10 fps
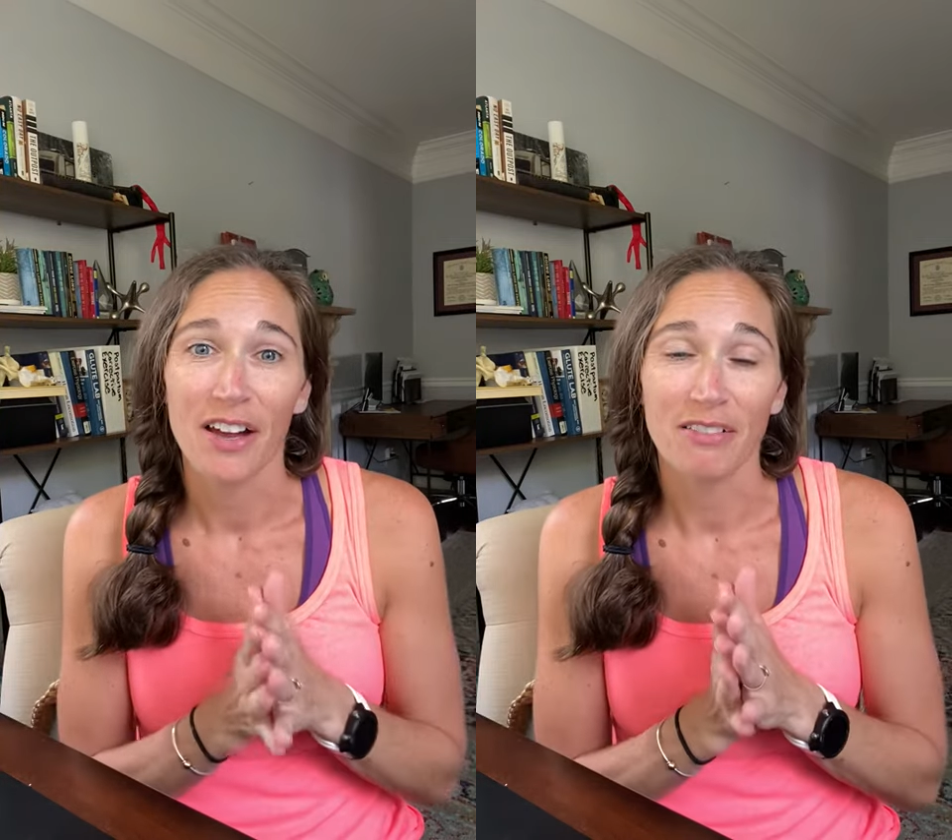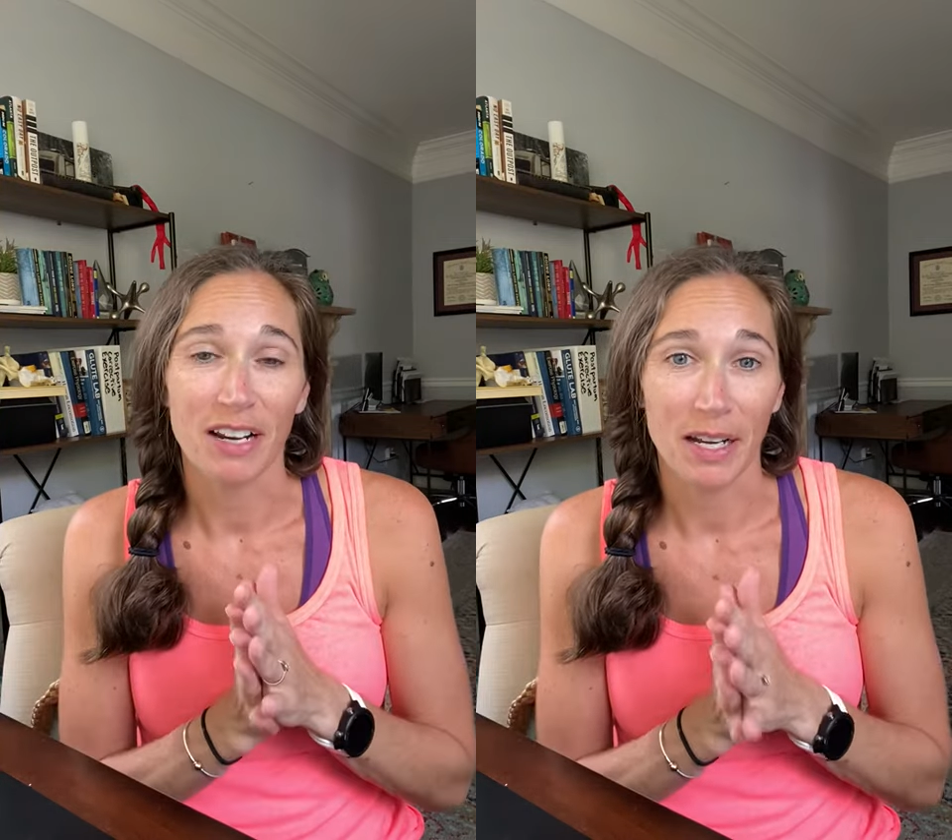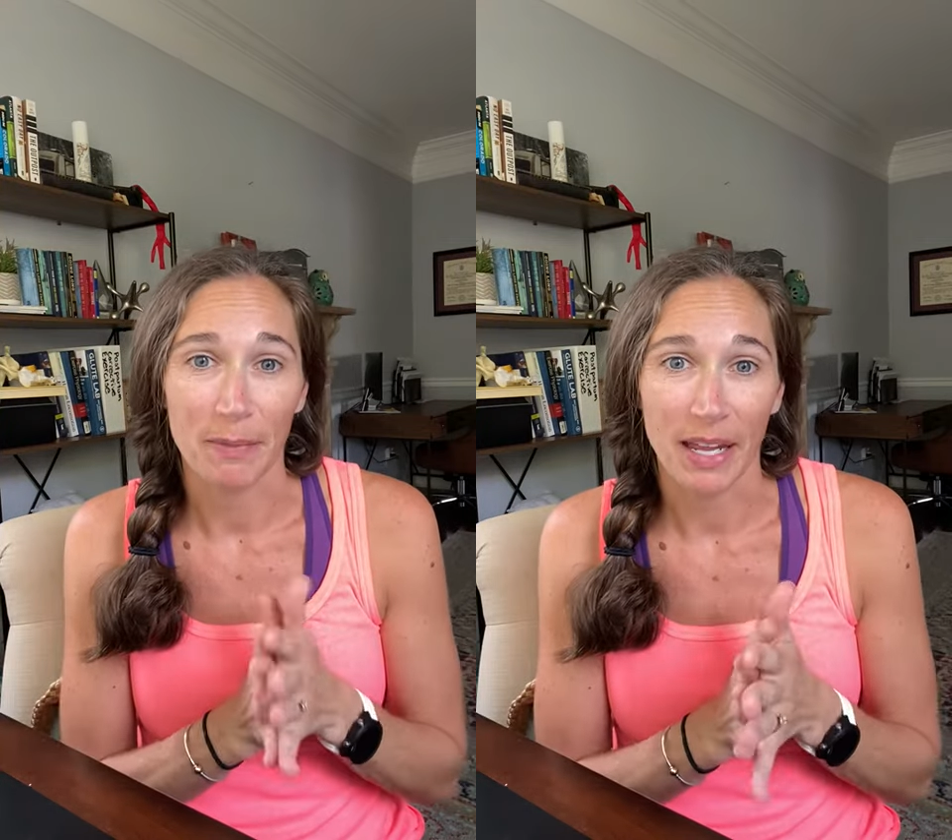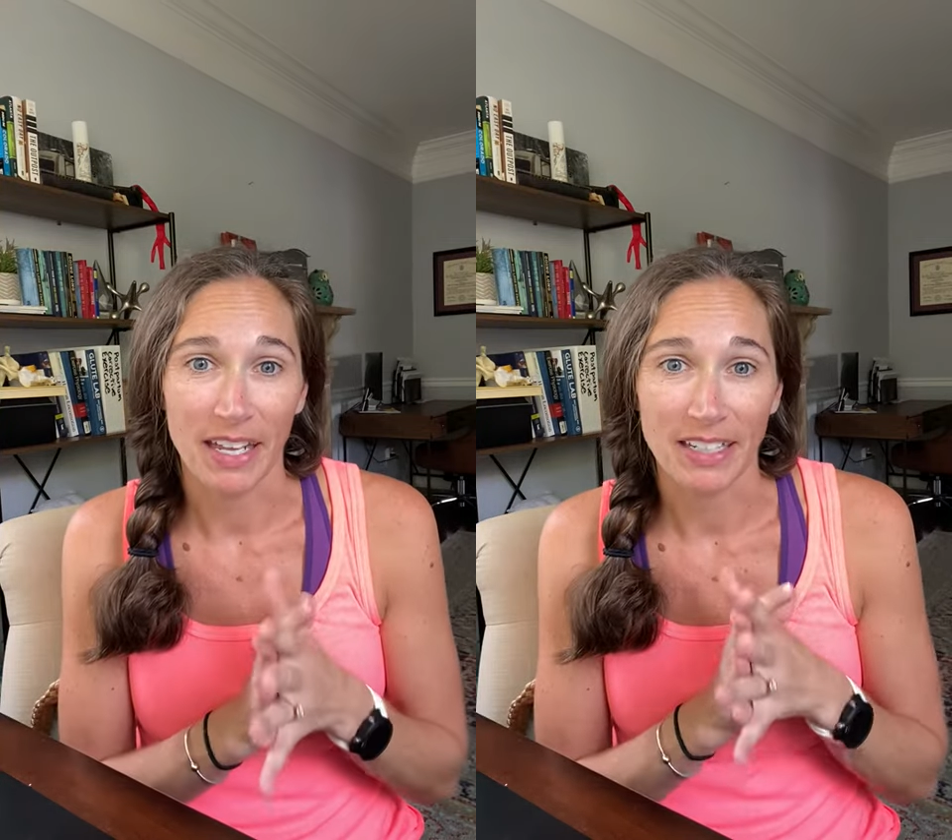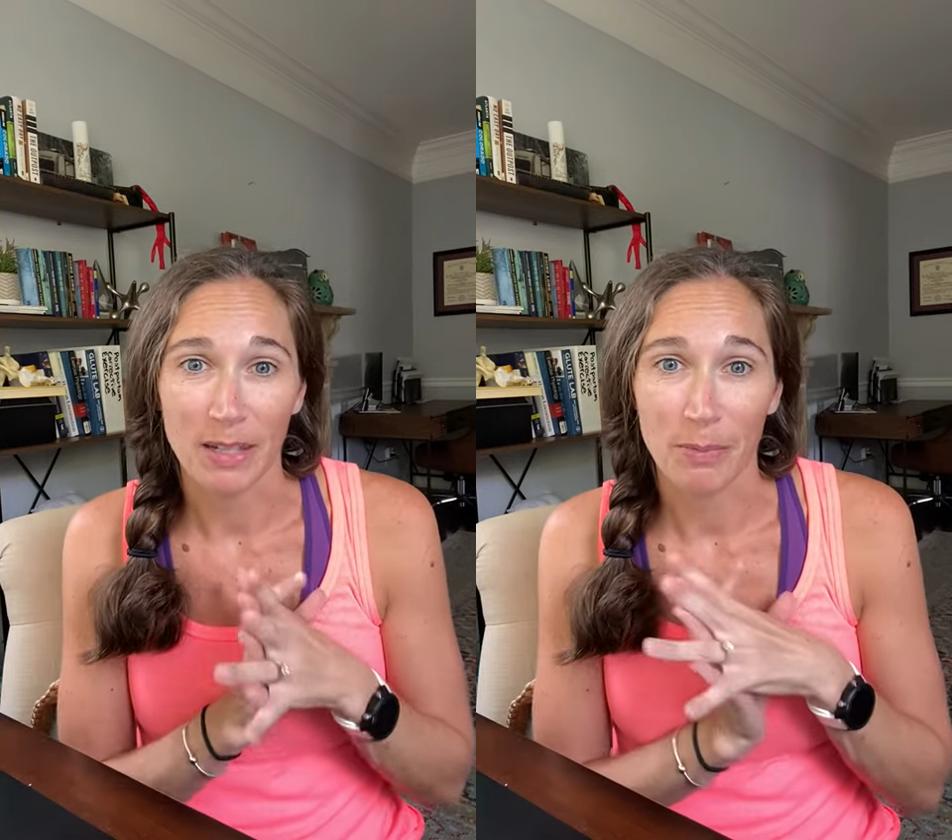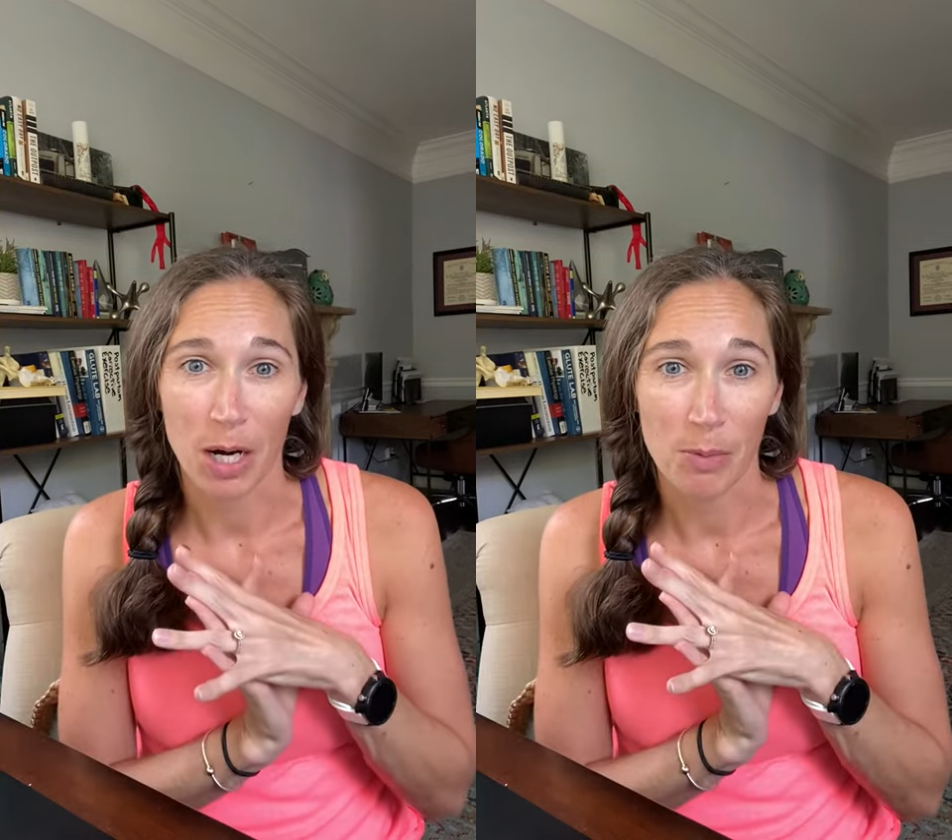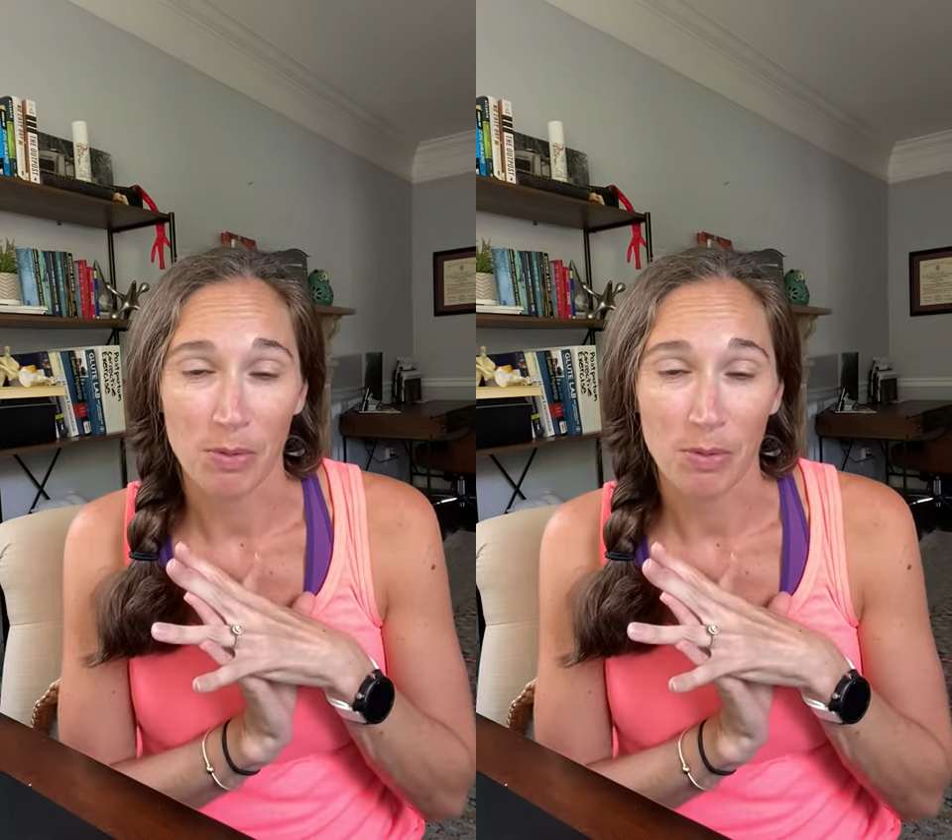recommend Empower